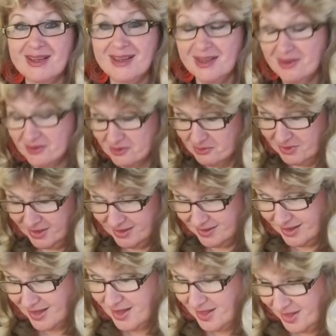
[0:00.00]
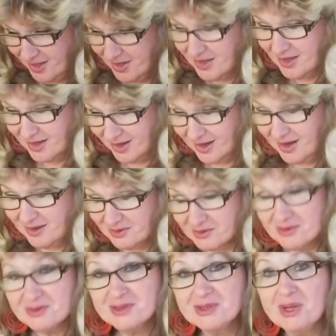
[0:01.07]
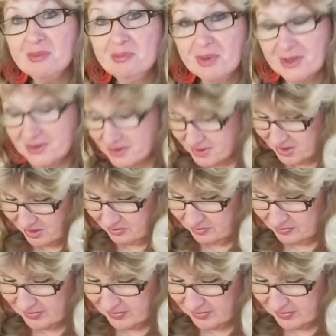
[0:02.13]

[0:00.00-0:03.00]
everyone step by step.